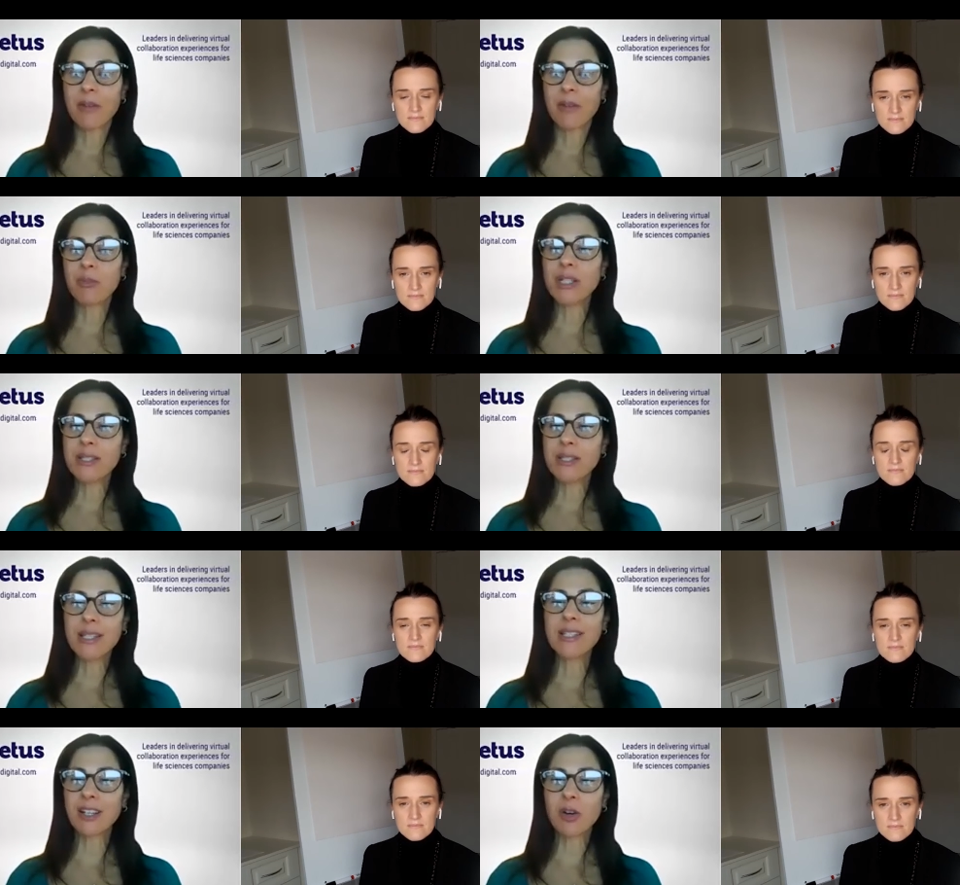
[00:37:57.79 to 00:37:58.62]
Speaker 1: And we
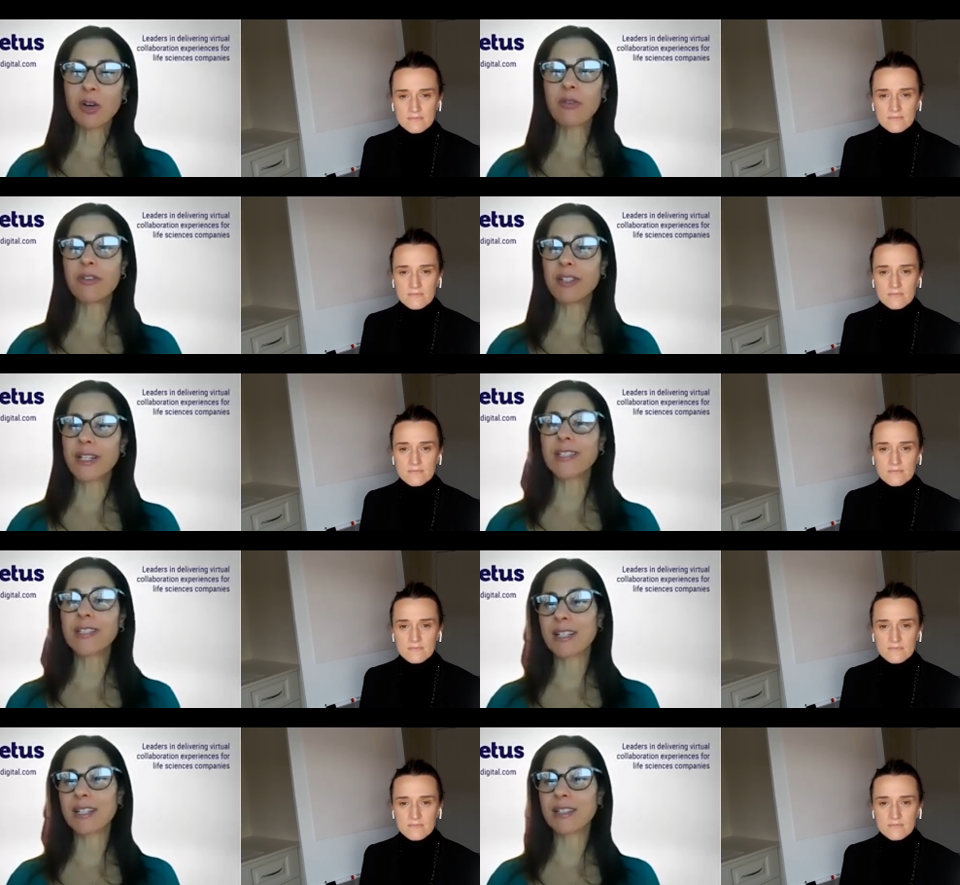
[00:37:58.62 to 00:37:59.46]
see mm-hmm. that COVID
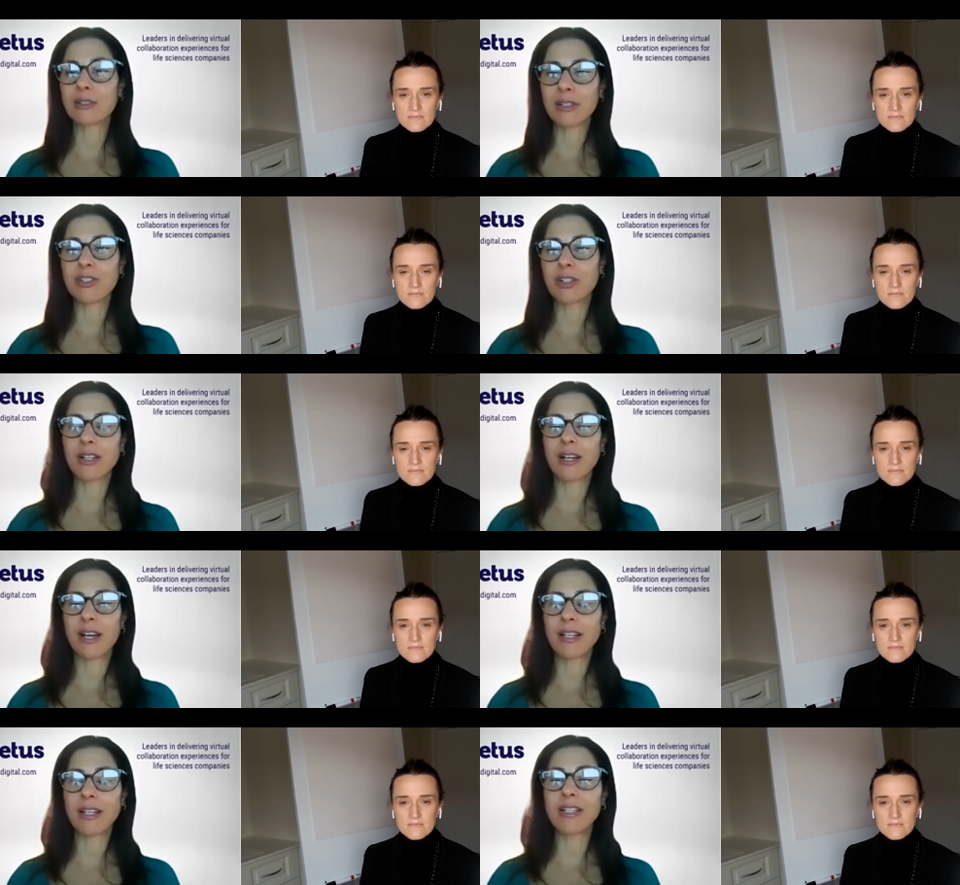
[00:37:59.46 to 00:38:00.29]
19 literally
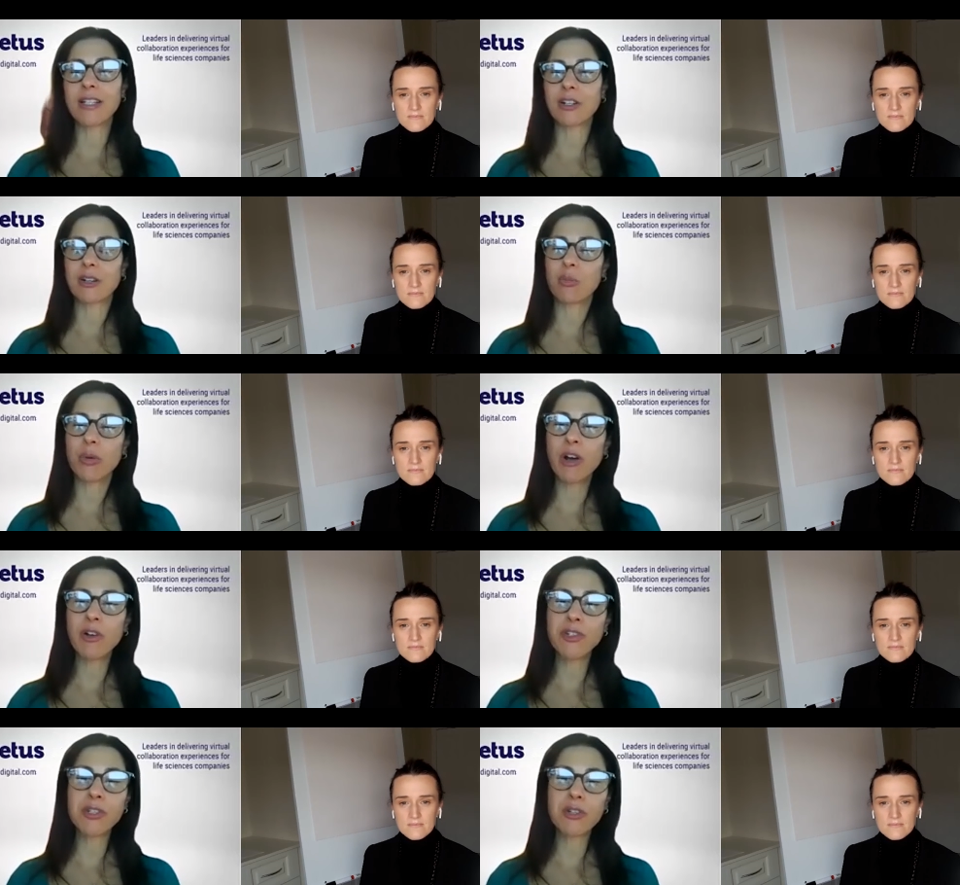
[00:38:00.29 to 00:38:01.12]
took a year.
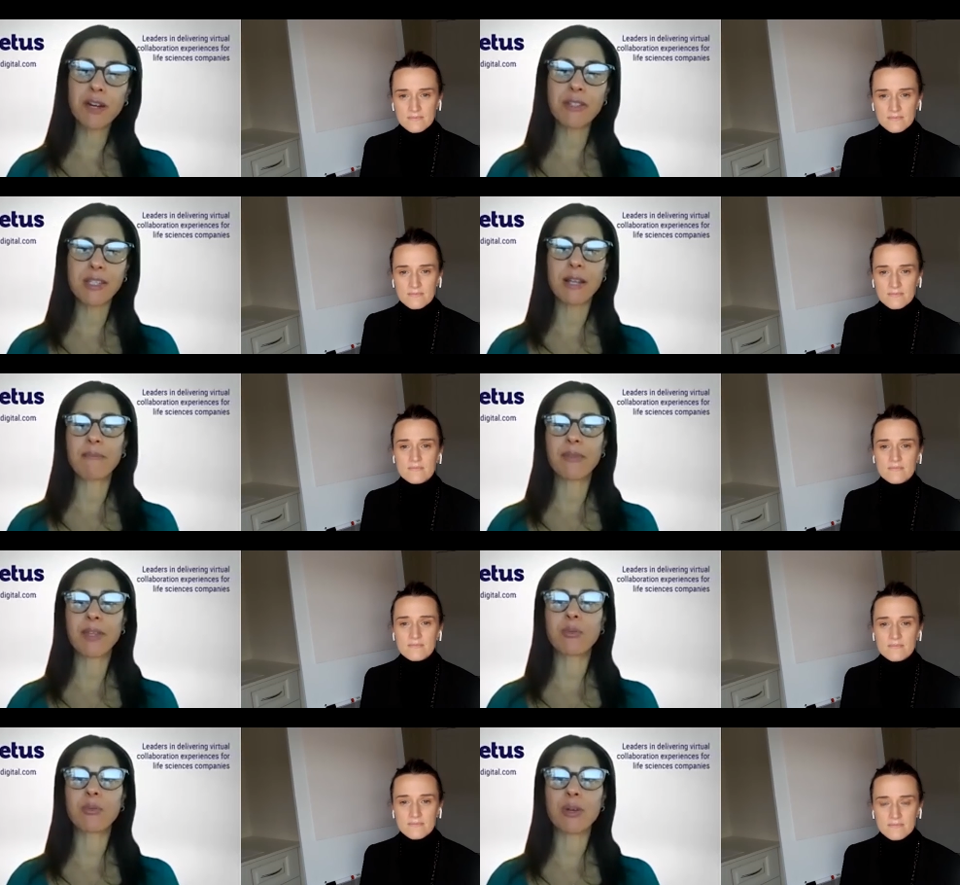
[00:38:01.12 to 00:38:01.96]
We also find the
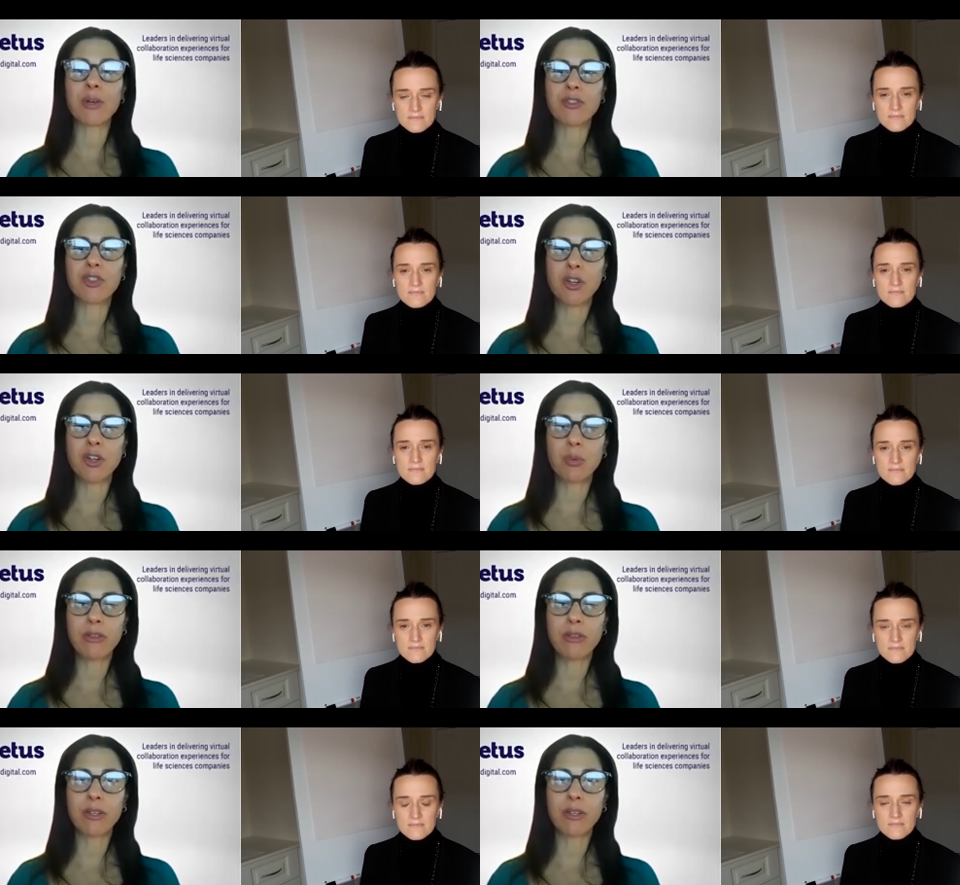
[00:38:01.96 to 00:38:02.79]
same thing with,
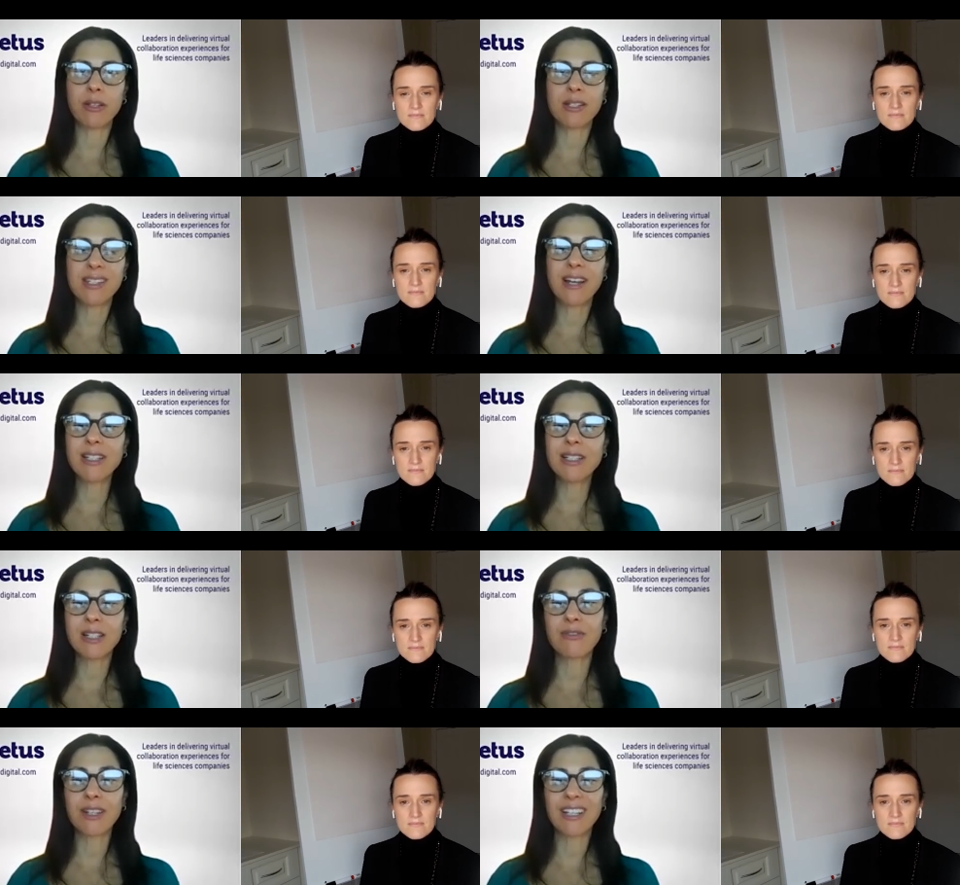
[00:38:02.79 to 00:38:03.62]
with
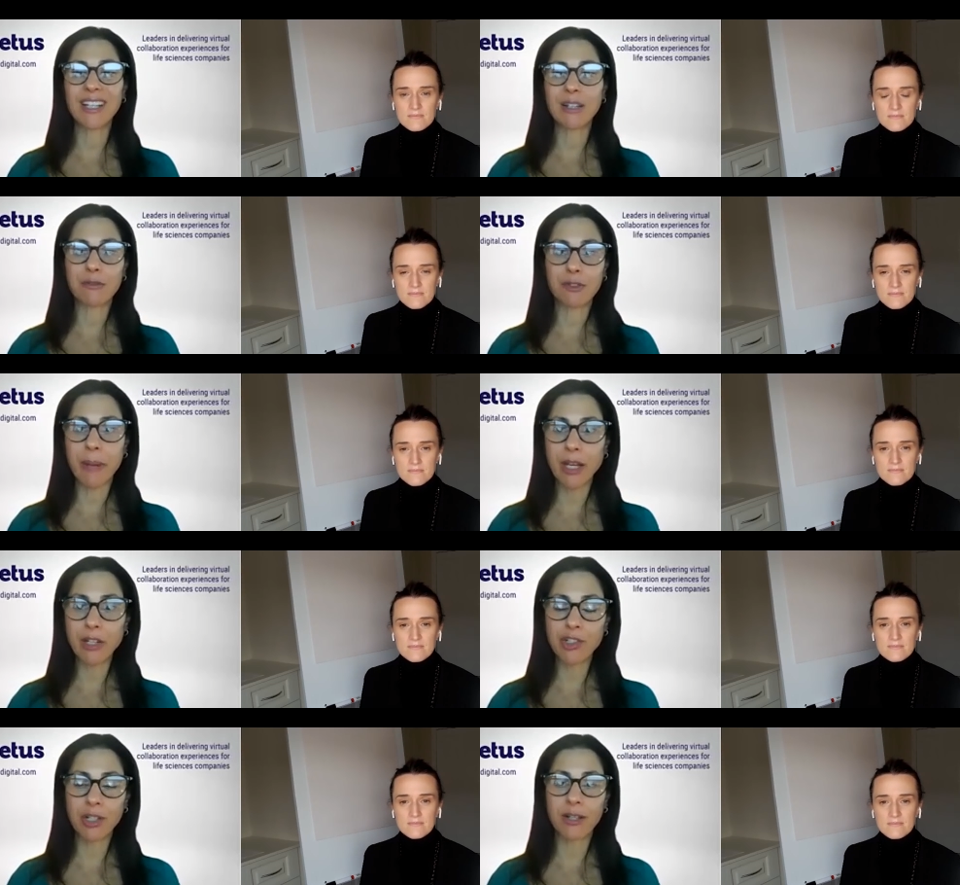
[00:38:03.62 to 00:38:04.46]
scientific
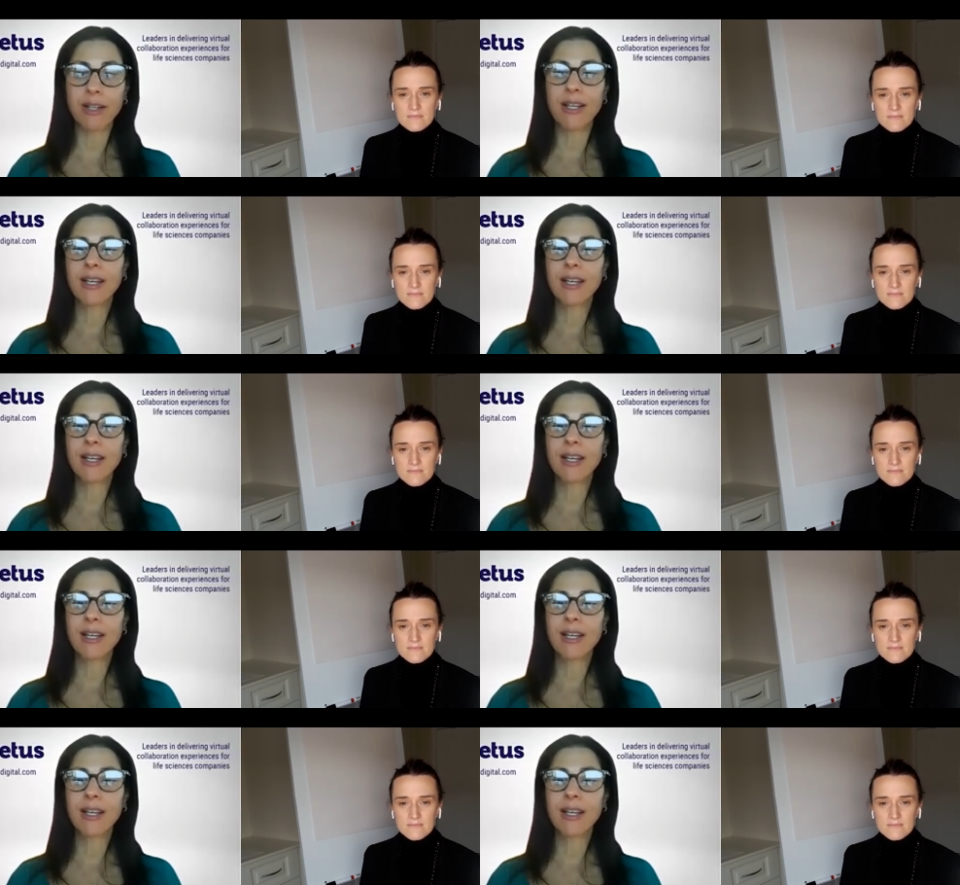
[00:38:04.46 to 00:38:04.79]
information.